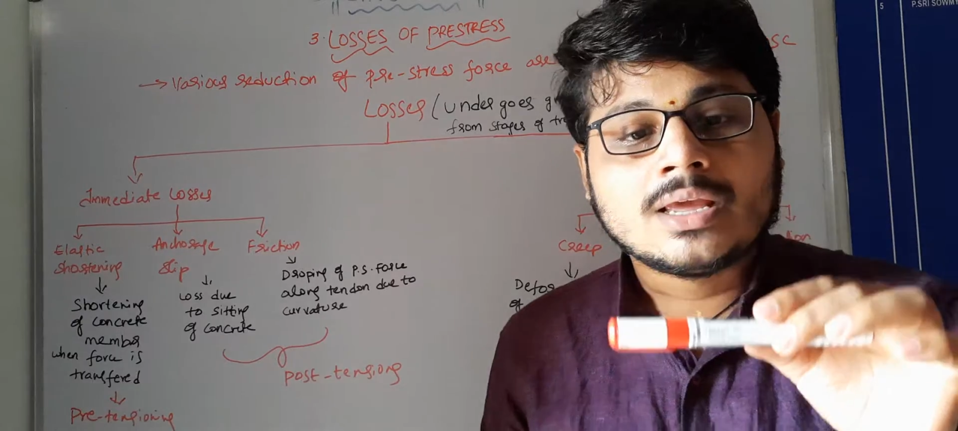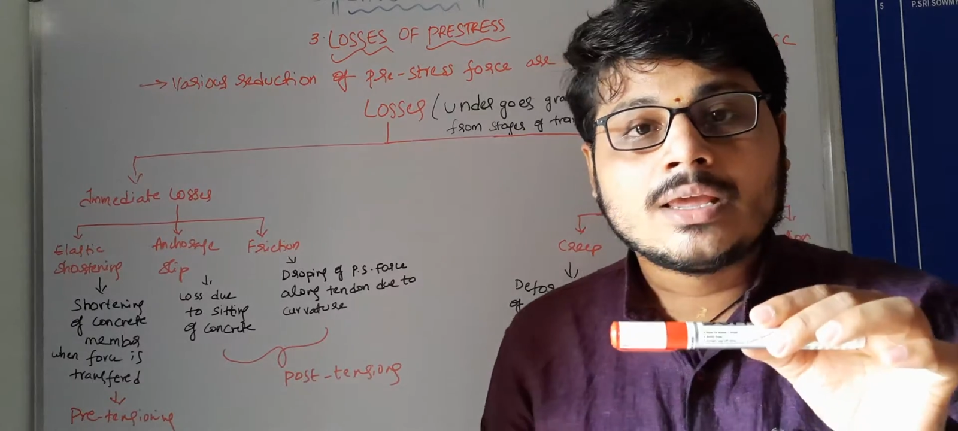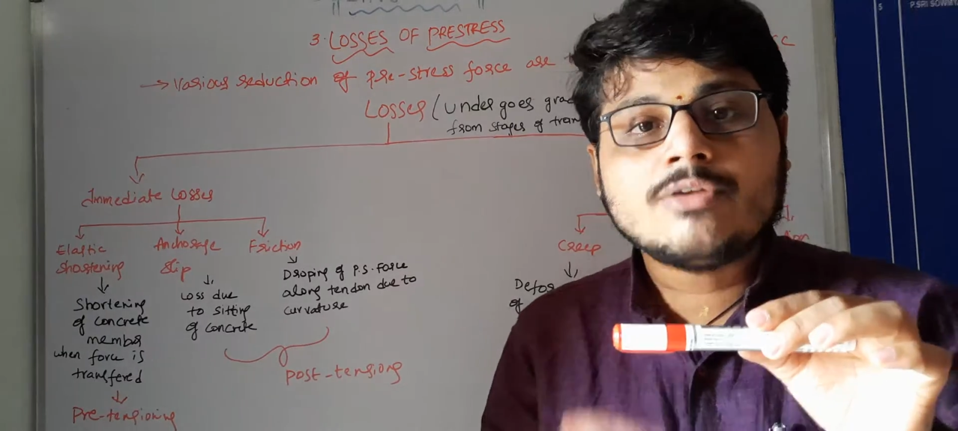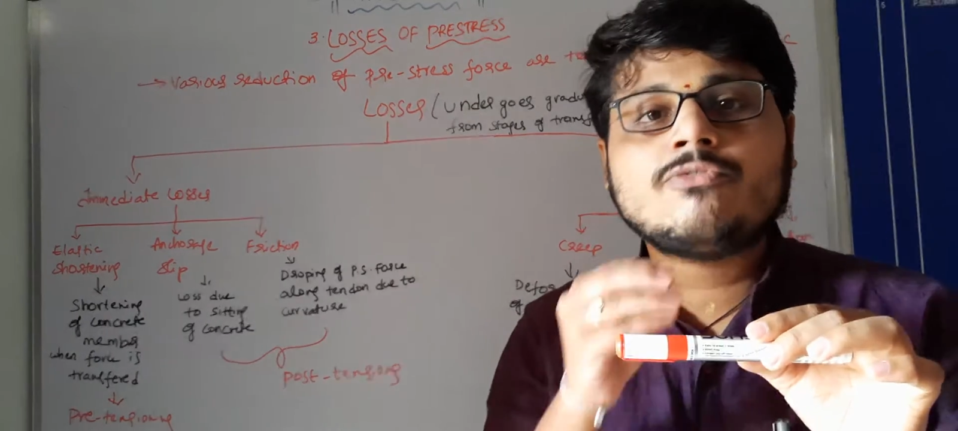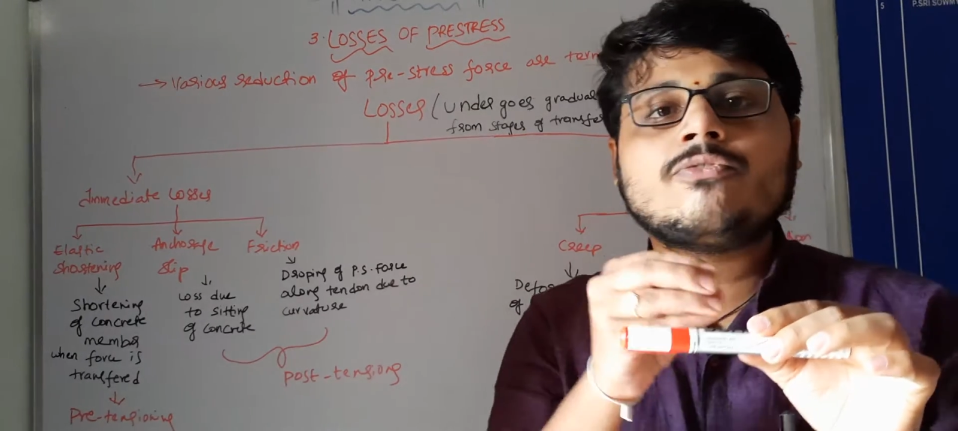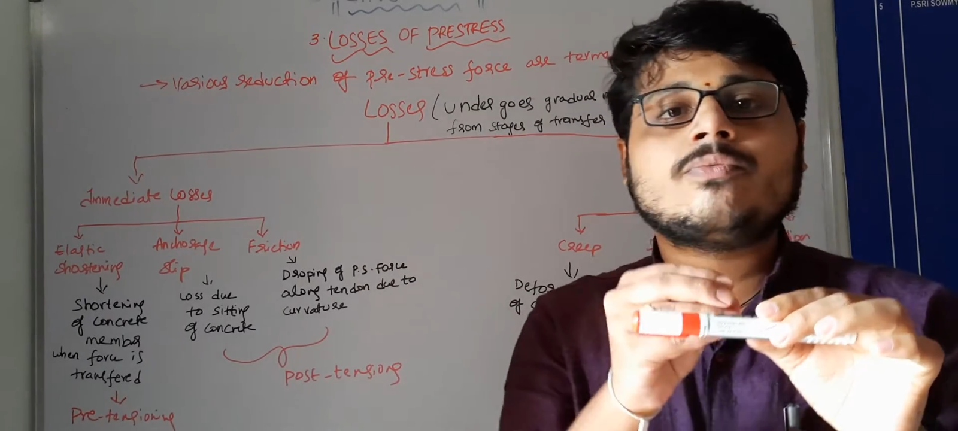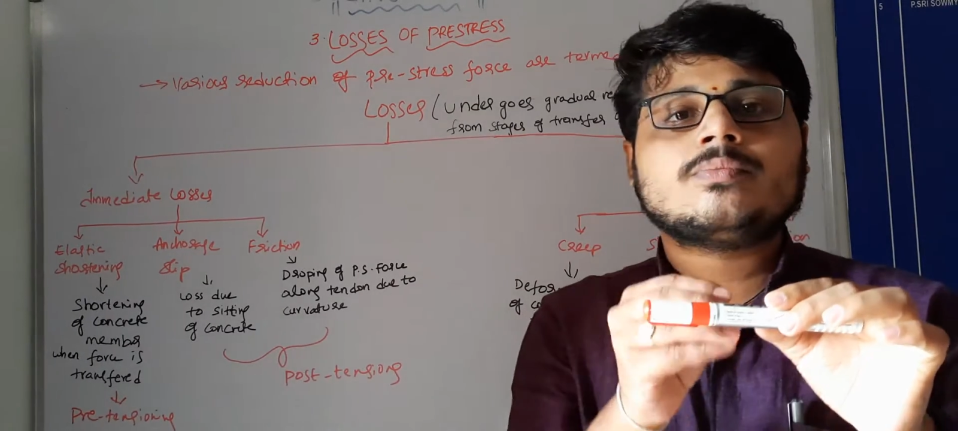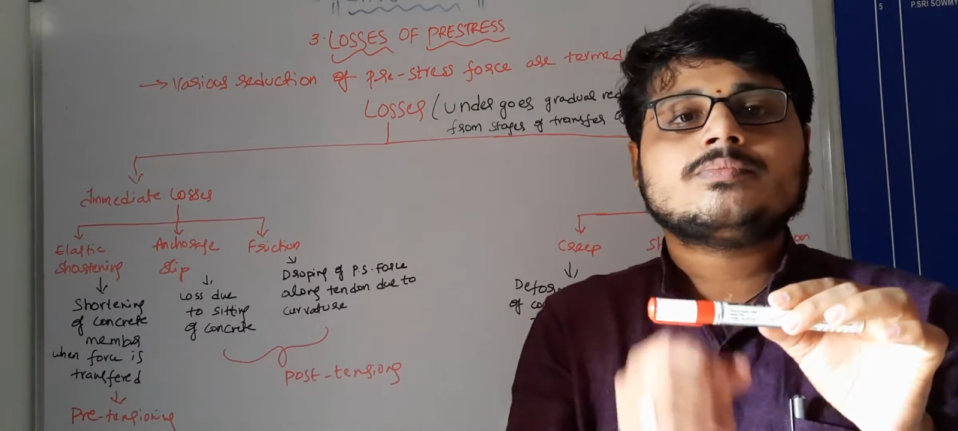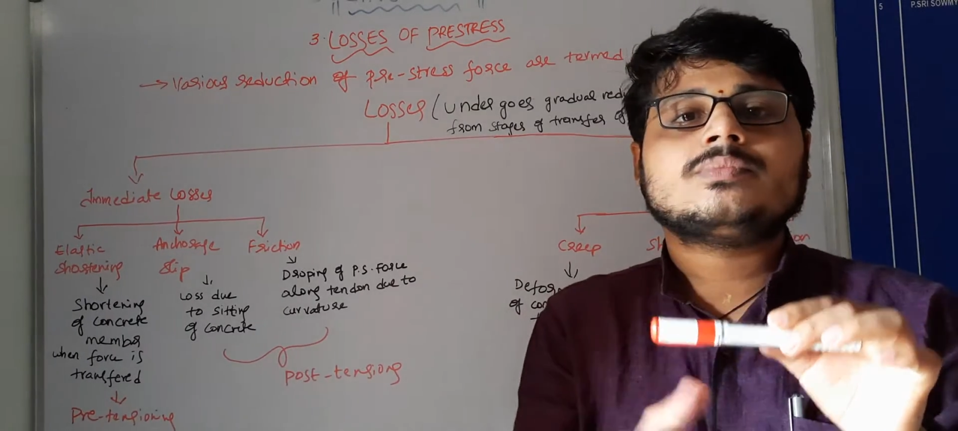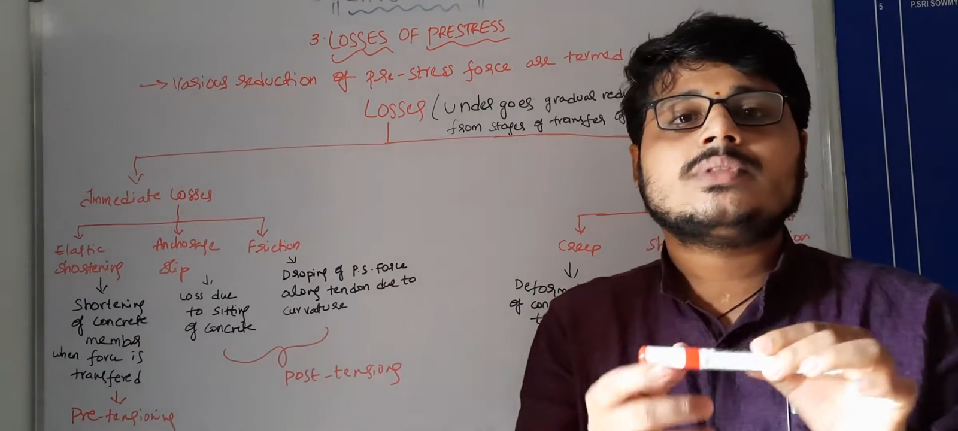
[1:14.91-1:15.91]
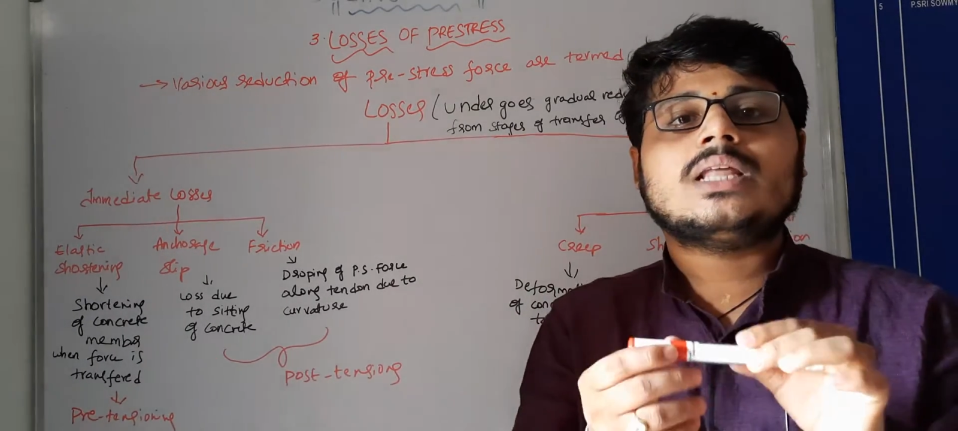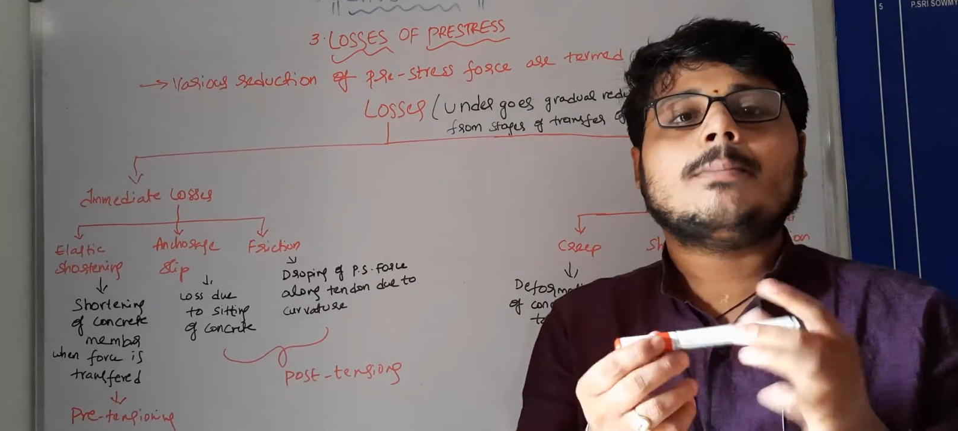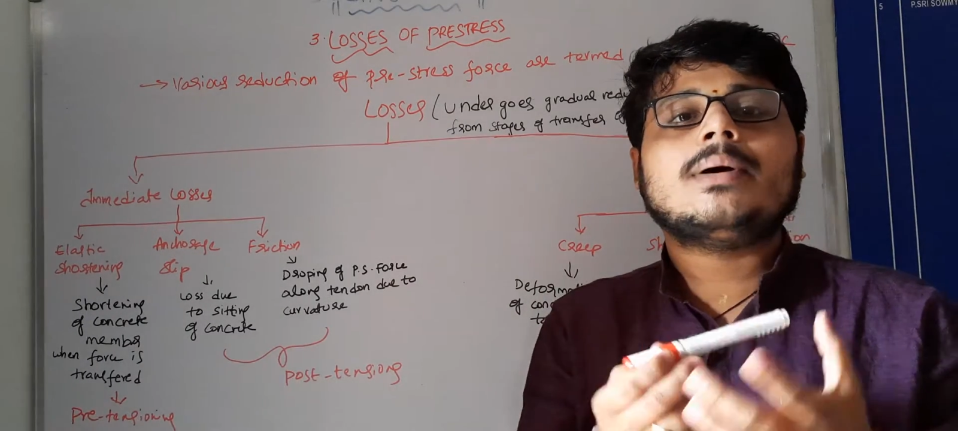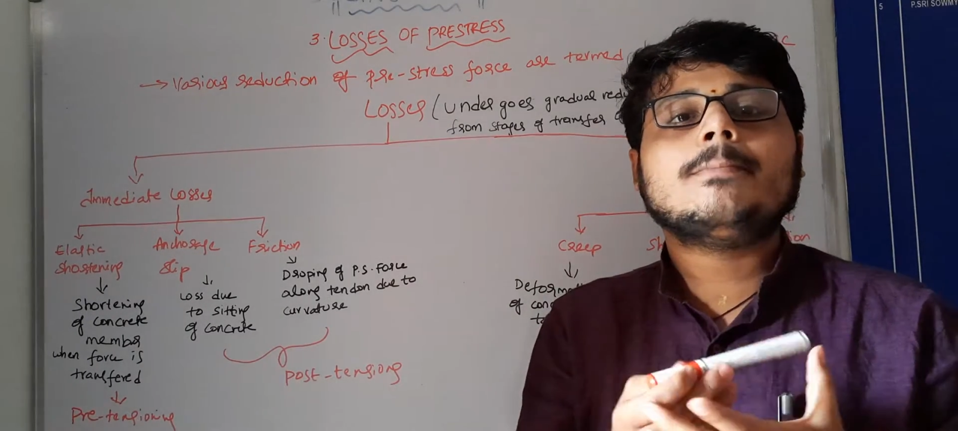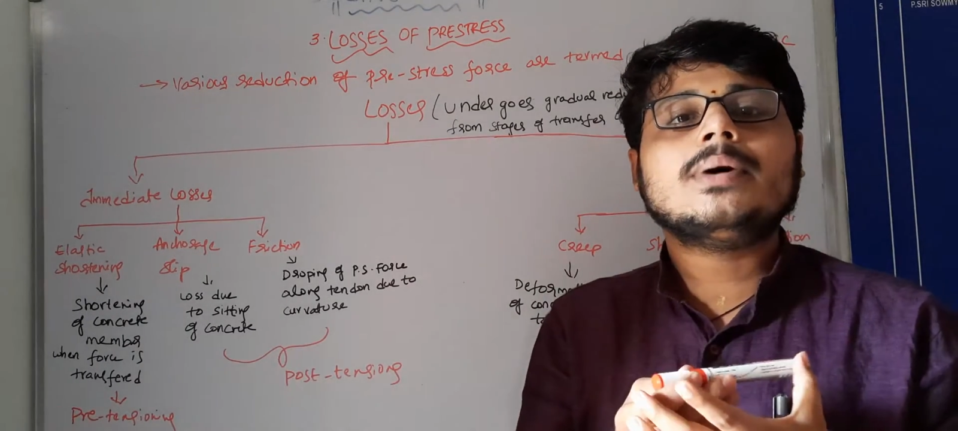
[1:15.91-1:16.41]
If the
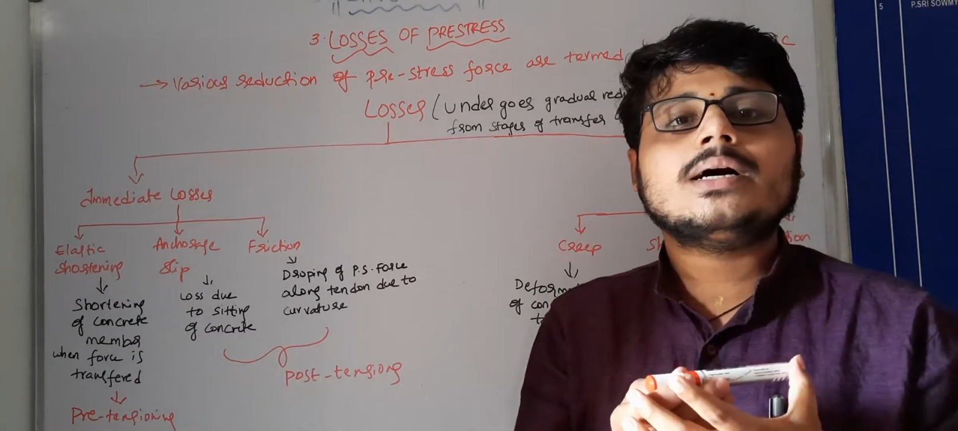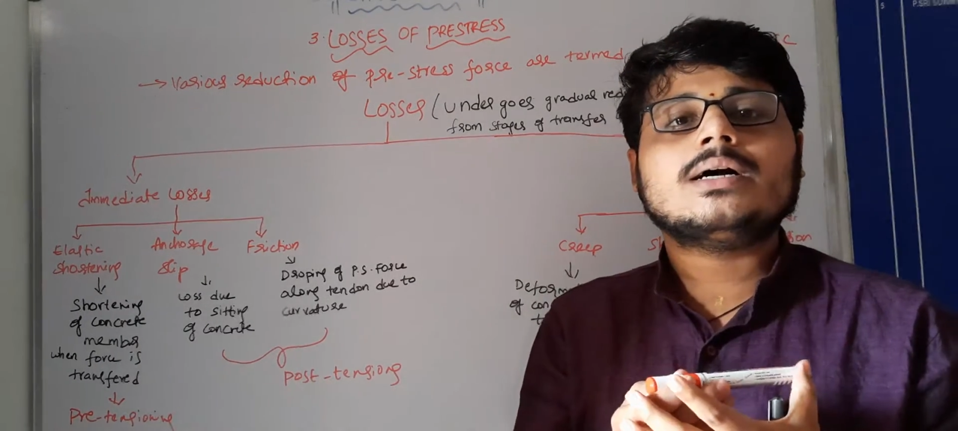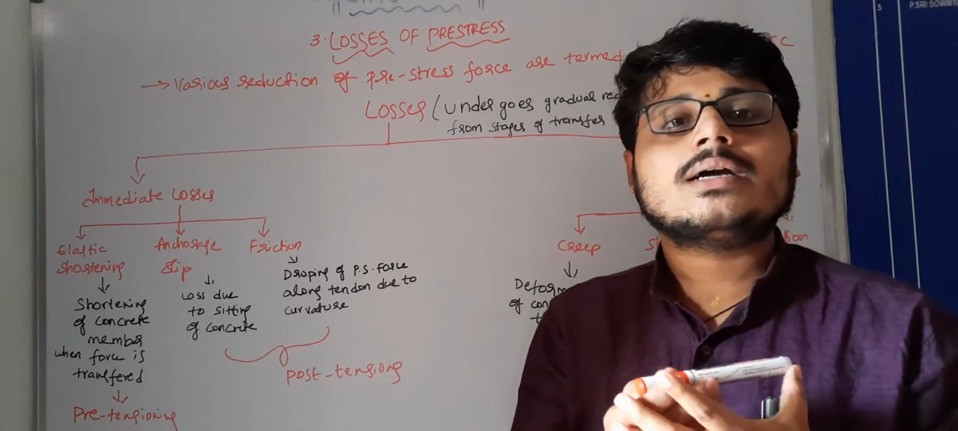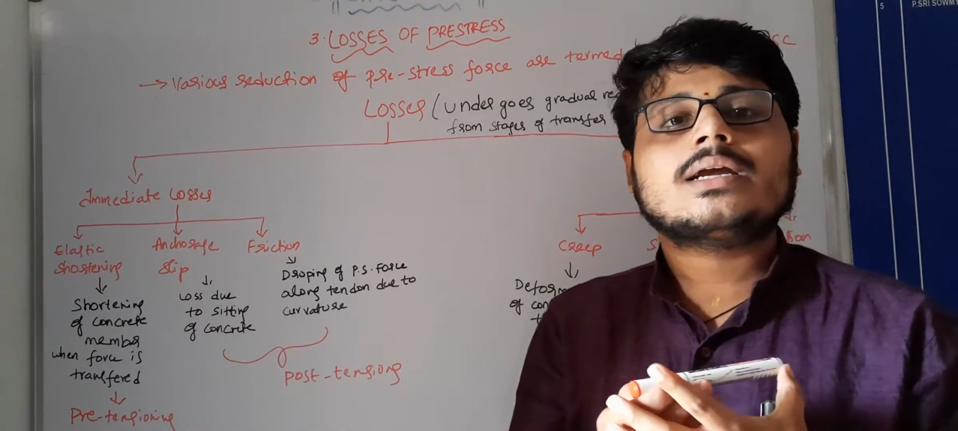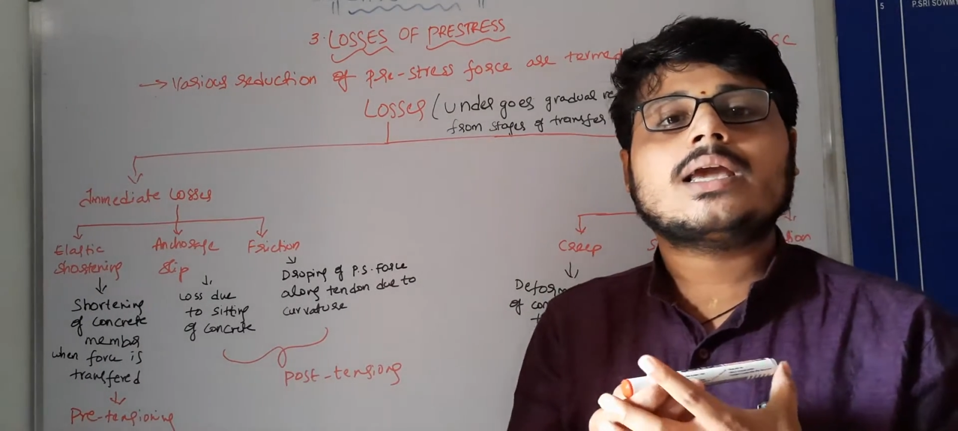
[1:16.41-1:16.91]
member